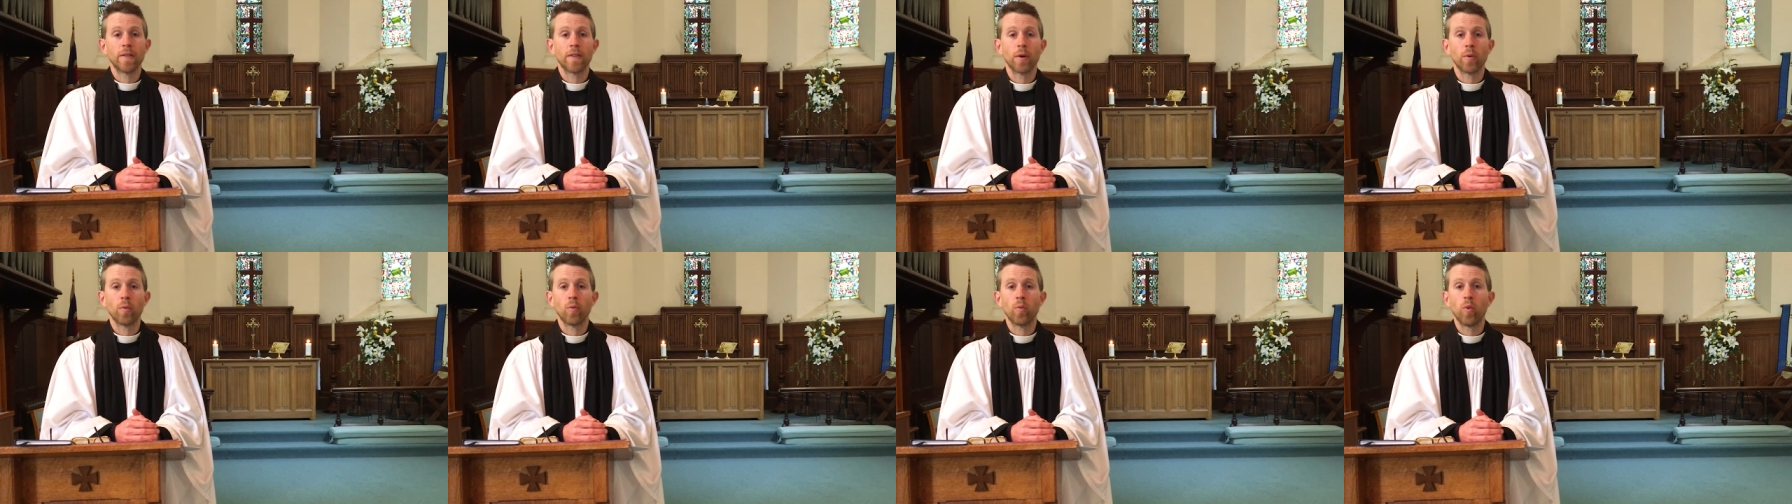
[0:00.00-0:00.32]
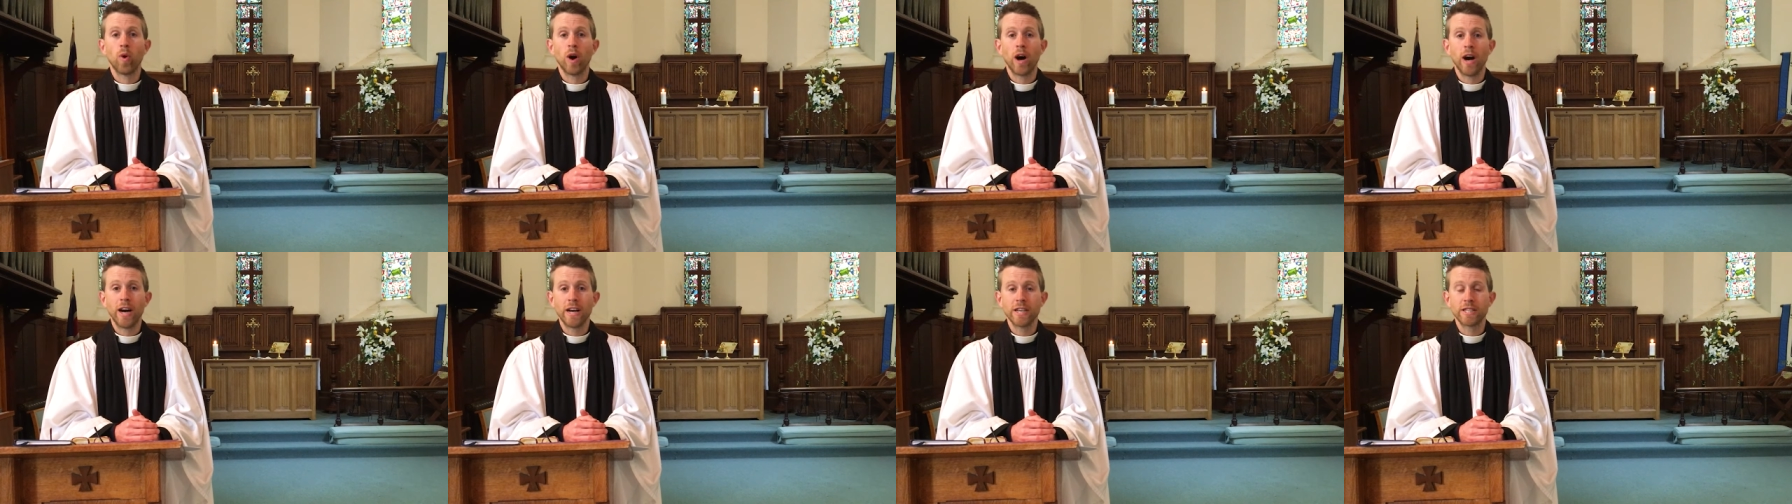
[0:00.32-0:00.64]
The
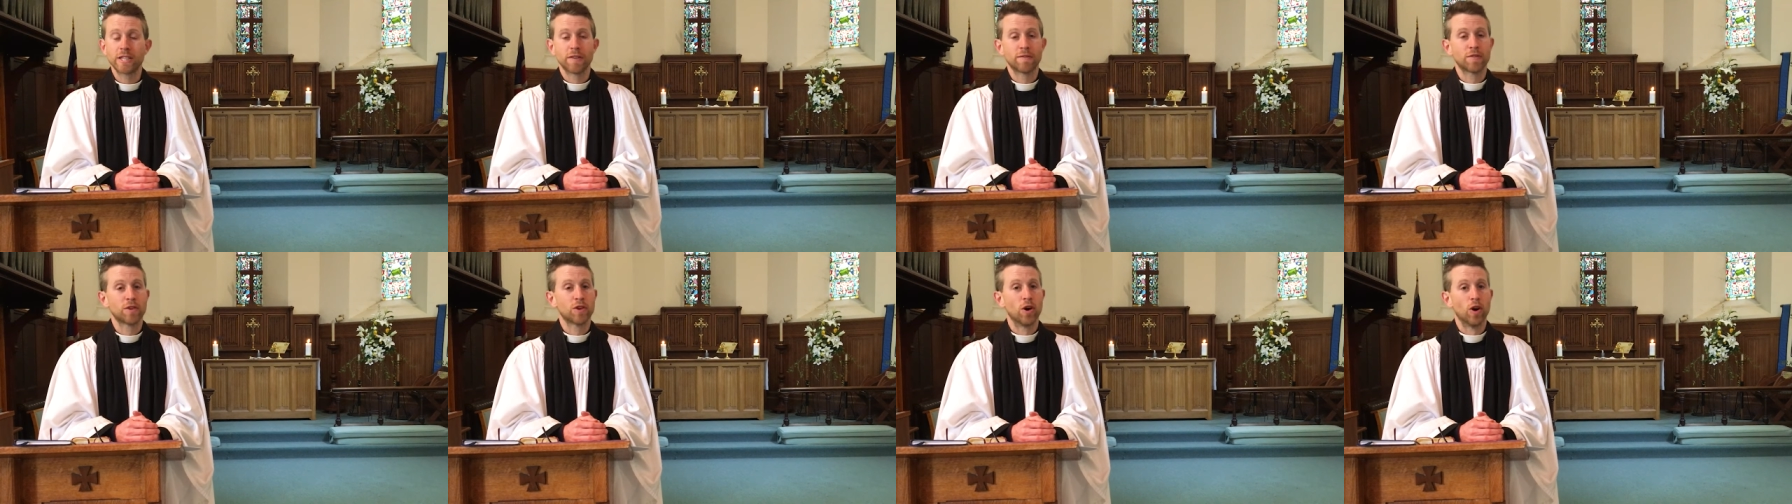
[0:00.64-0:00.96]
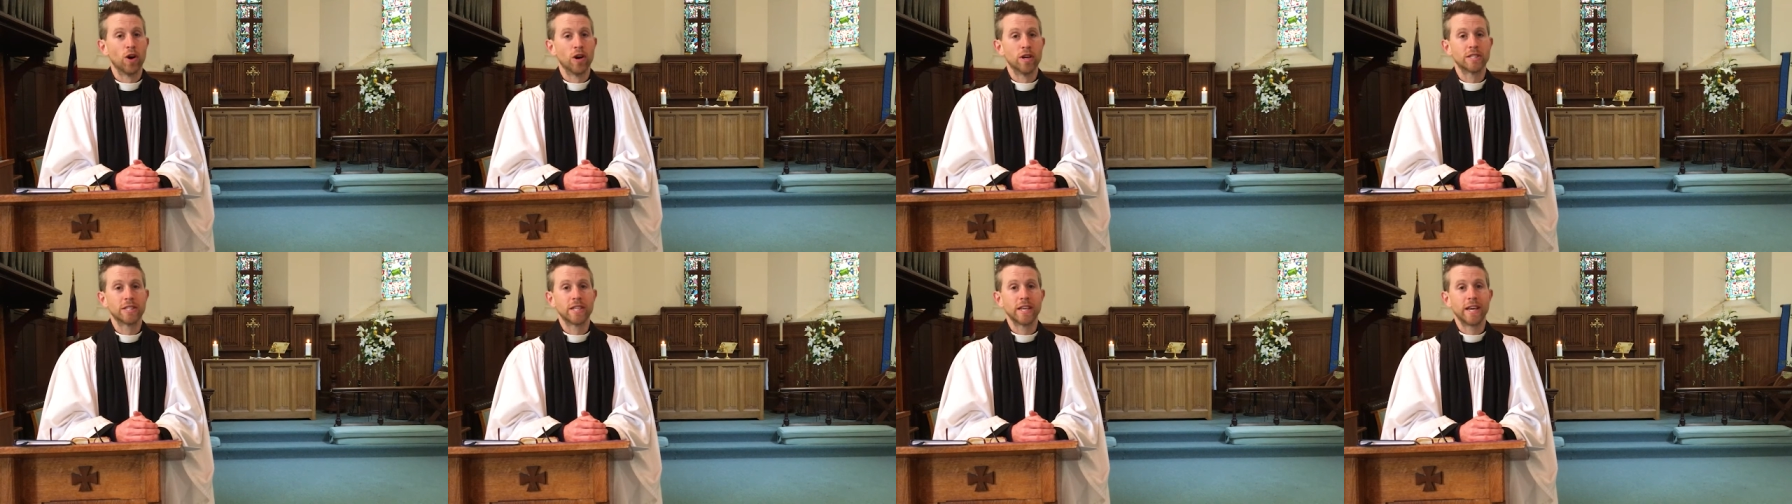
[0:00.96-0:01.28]
Word of
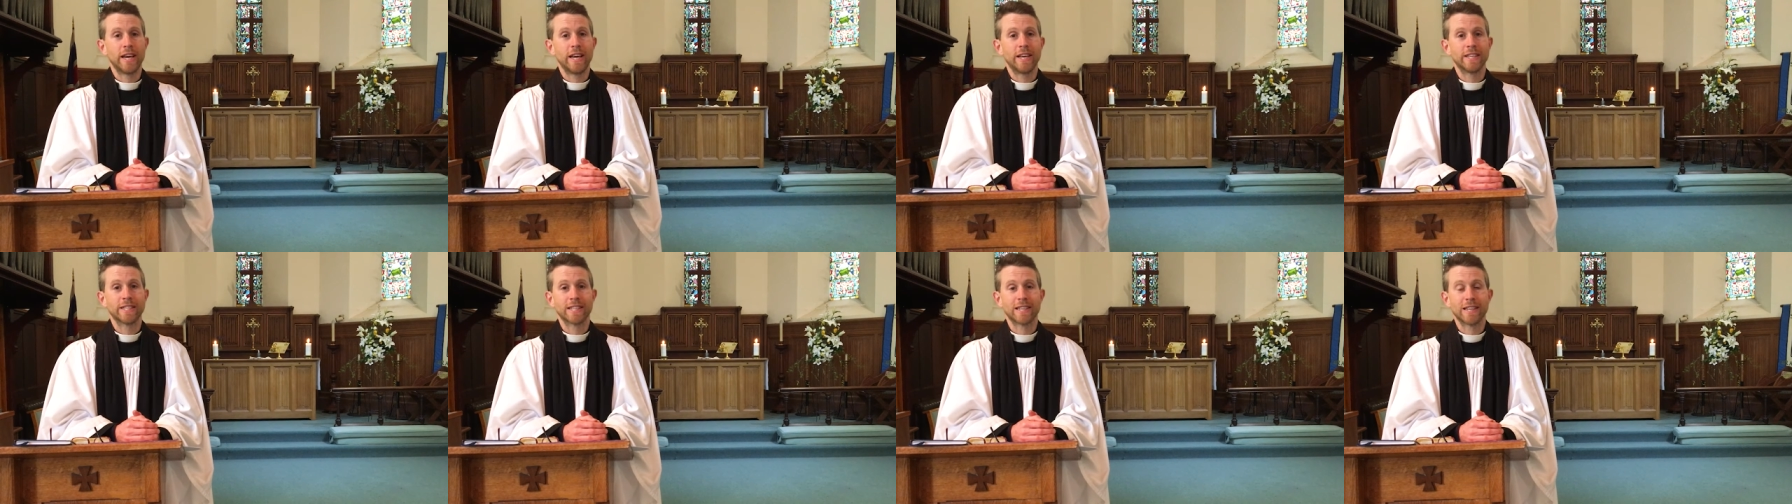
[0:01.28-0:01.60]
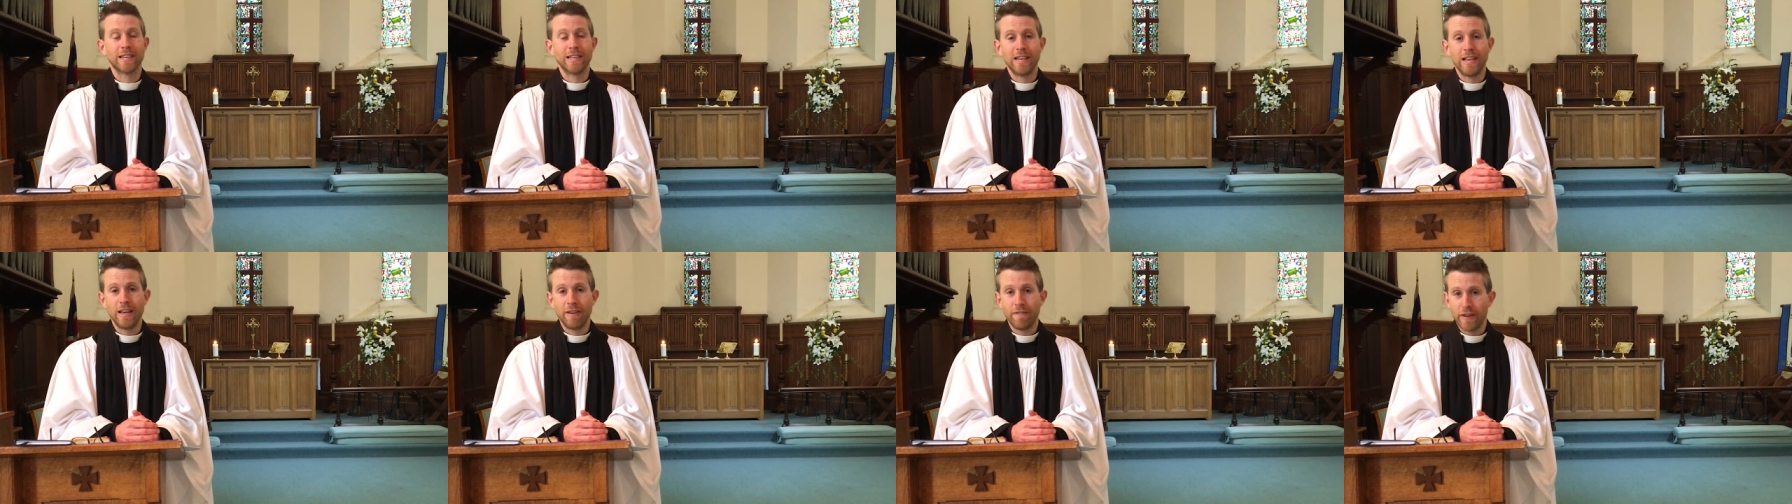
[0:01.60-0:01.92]
God is
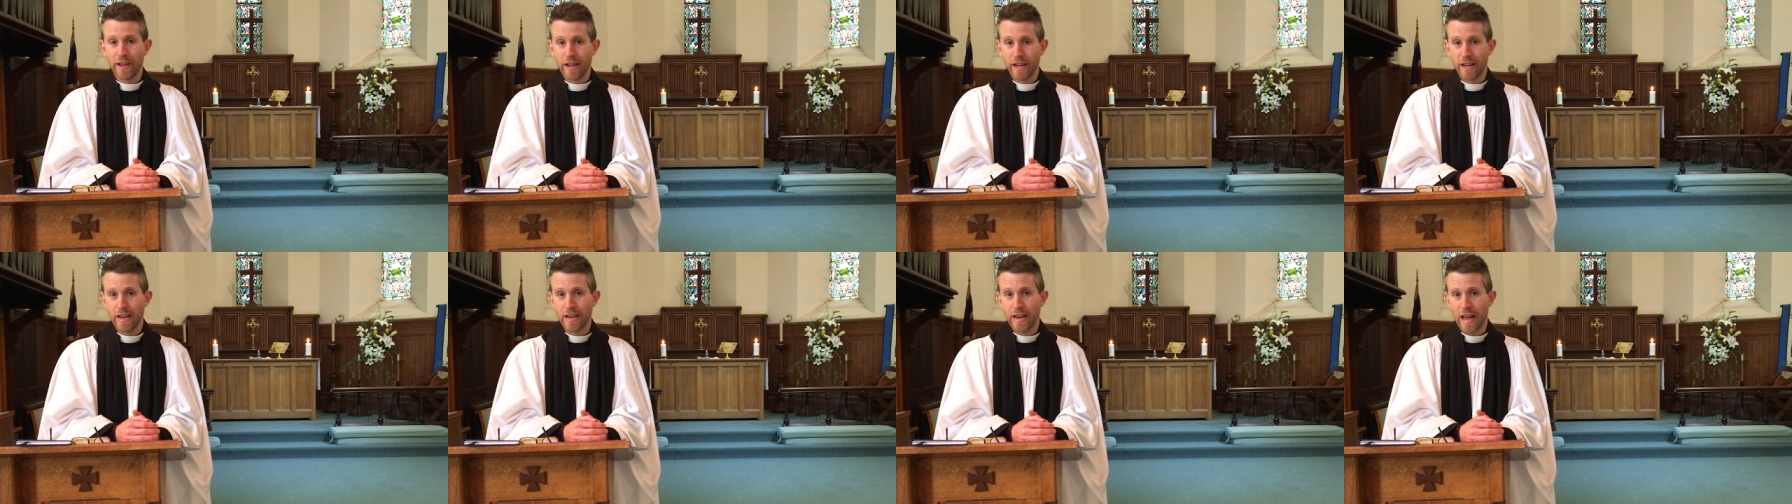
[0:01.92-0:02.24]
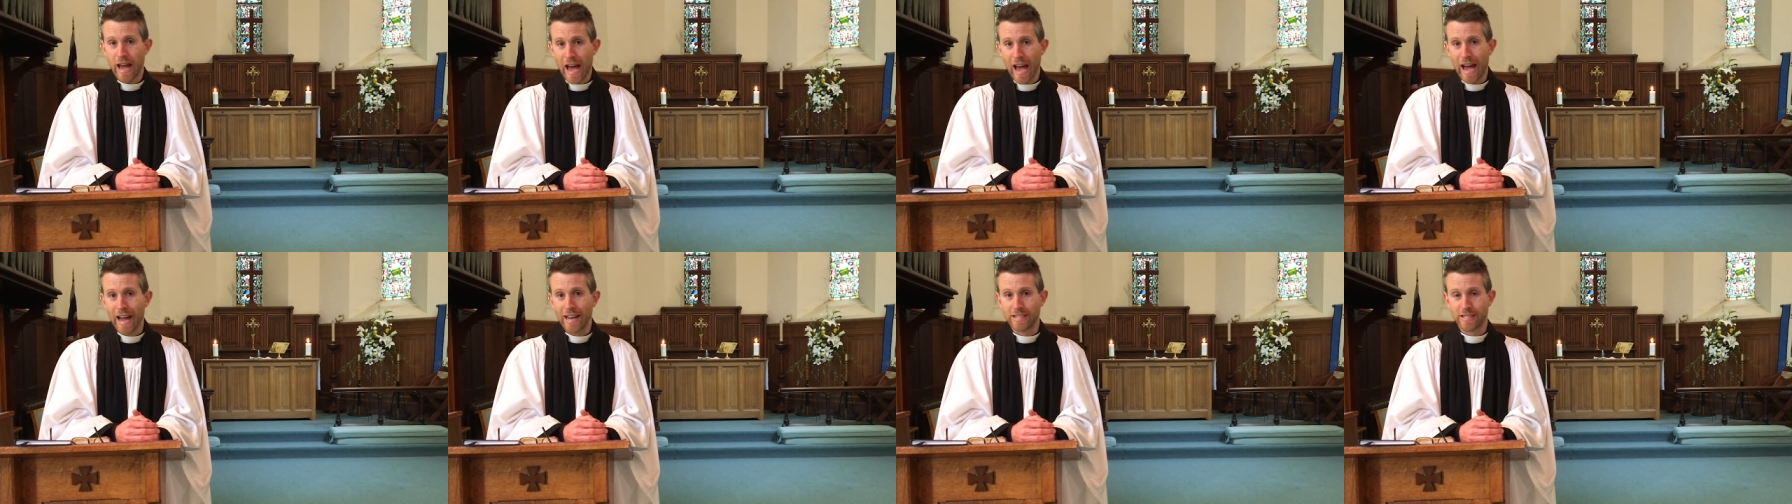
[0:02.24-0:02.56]
living and
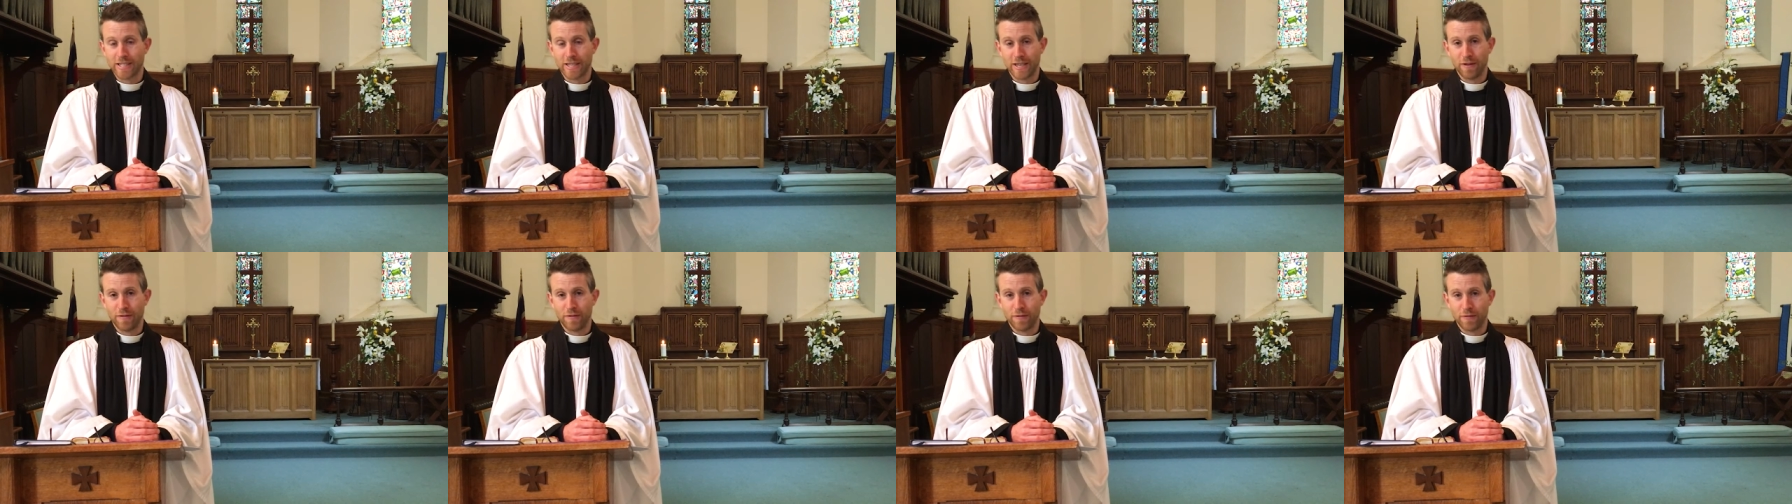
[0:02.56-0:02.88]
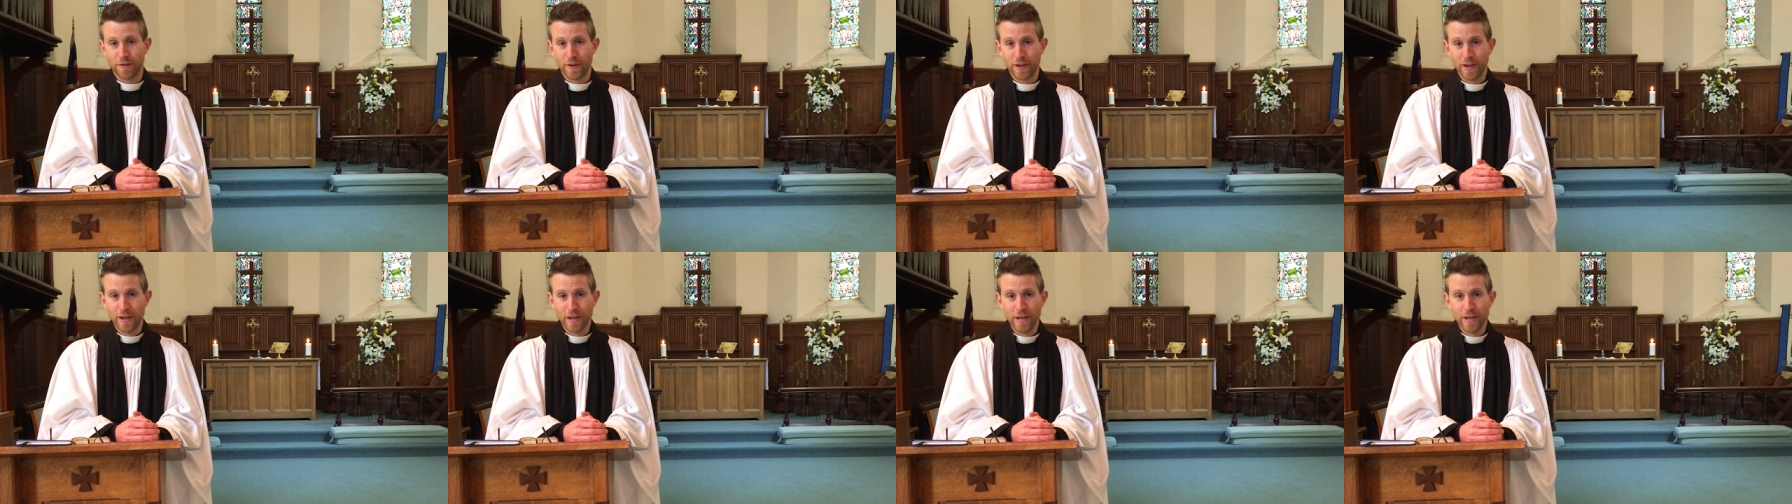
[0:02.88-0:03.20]
active